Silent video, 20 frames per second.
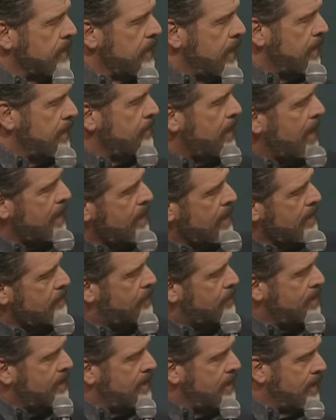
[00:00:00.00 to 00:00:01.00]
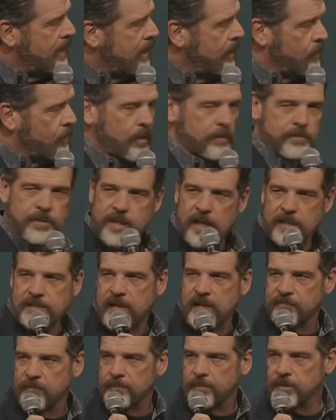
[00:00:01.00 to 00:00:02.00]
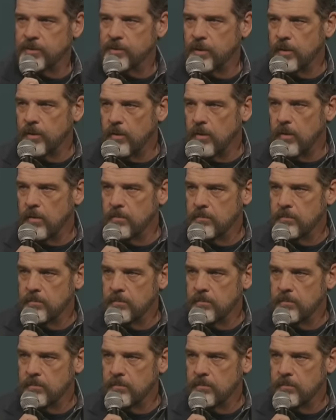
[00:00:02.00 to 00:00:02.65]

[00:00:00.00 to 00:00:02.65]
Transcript: He might not have put it in our group. Do you guys have a picture at all?